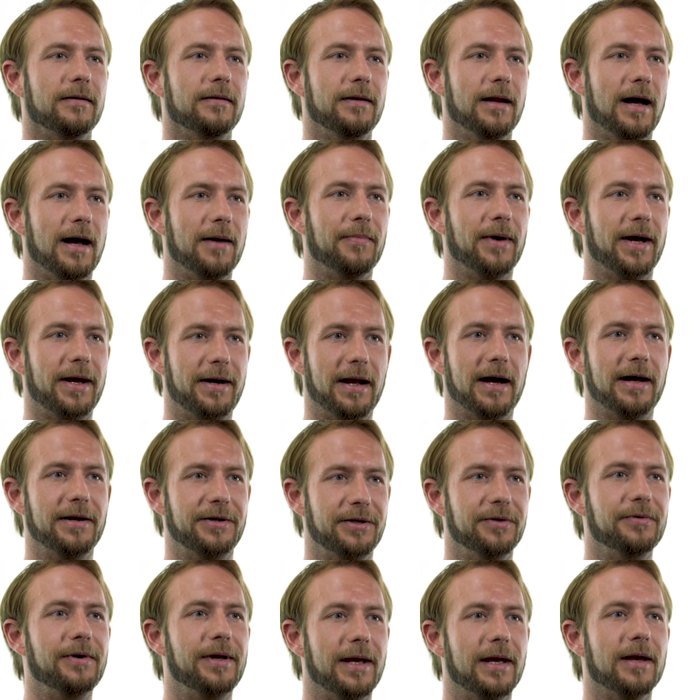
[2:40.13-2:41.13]
Not by
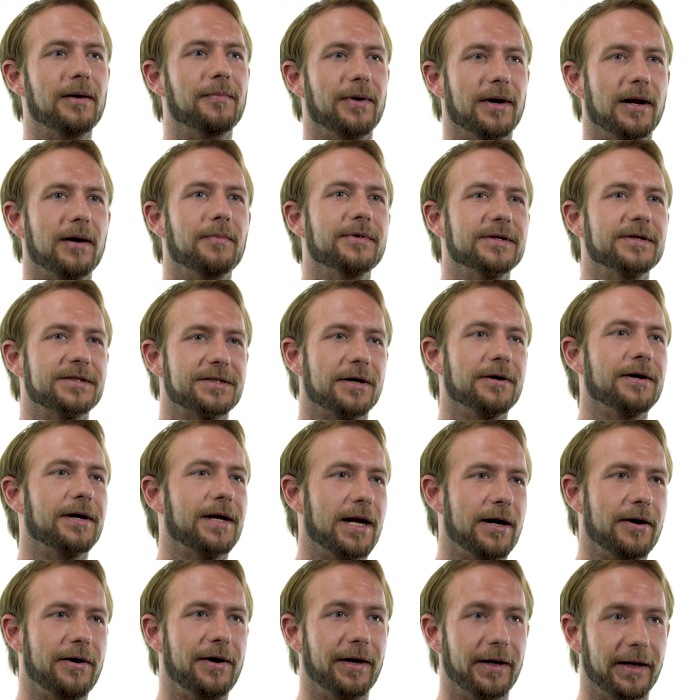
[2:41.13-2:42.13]
not doing it, but I'm gonna start
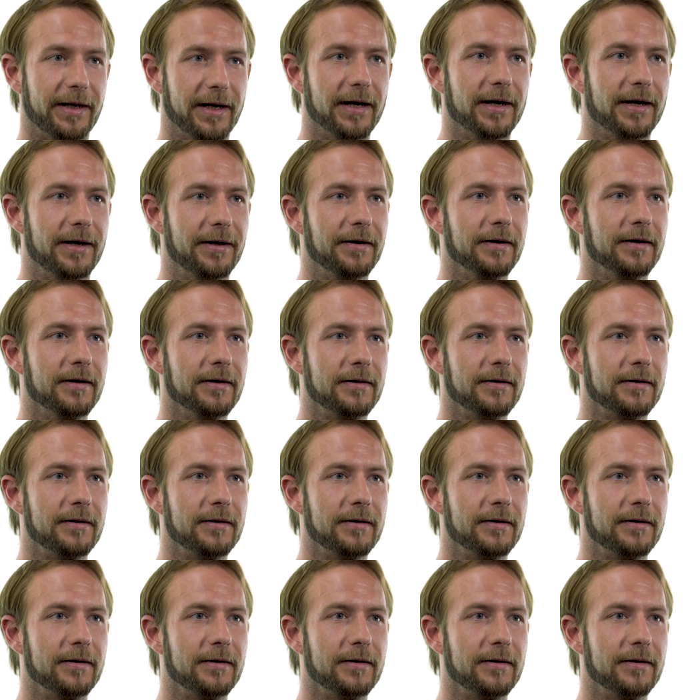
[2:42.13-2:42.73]
carrying a gun